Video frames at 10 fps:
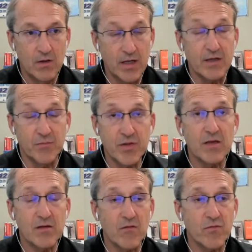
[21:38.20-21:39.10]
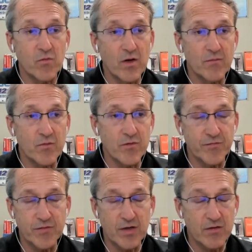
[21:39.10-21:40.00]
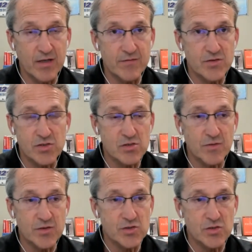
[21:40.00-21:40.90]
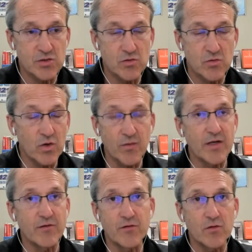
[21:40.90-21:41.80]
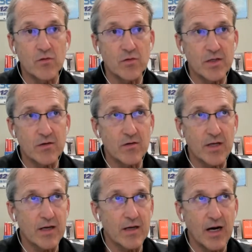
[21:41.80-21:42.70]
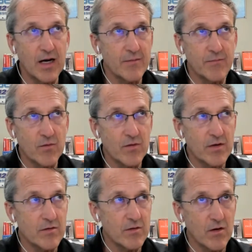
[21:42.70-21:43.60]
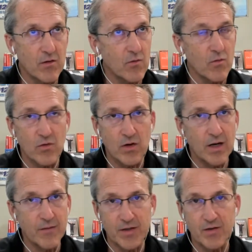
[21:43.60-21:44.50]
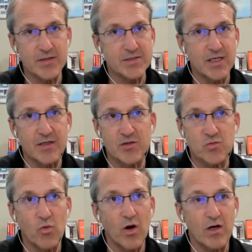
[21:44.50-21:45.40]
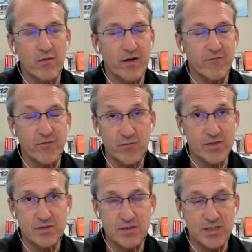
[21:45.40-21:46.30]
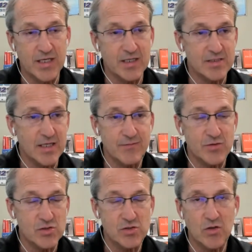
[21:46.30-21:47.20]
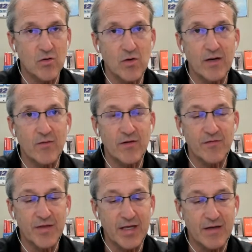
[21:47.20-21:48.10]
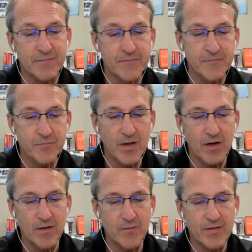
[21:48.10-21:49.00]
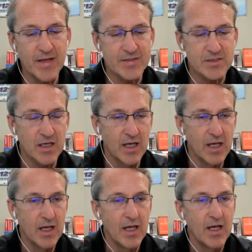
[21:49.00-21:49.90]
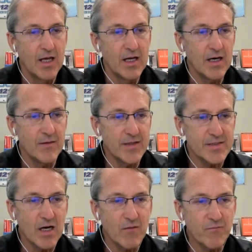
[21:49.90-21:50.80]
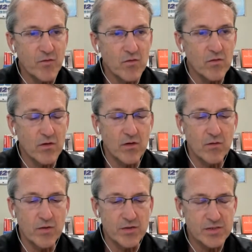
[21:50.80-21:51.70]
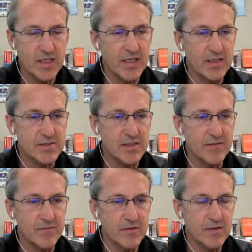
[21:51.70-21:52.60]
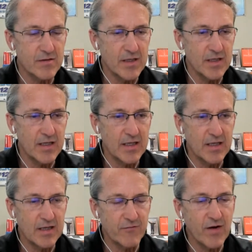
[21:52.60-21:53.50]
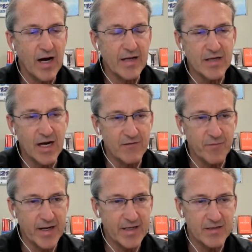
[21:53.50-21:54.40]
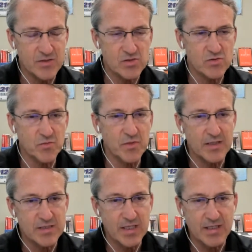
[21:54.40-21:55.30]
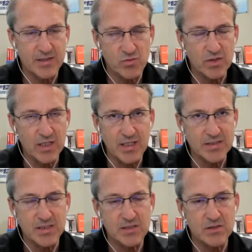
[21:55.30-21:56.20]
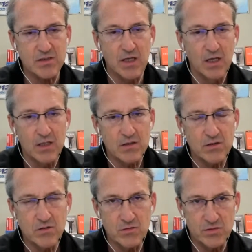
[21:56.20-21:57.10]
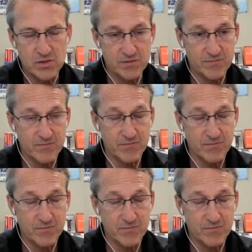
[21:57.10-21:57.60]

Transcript: I completely overwhelmed with okay there's just so much to do what do I do you know okay I'm going to go I'm going to go outside and just walk around for the rest of the day because I'm so I don't want to think um, and that's yeah. uh, it's helpful what you're saying is that you know if I dive back into social media it's like it's really easy to lose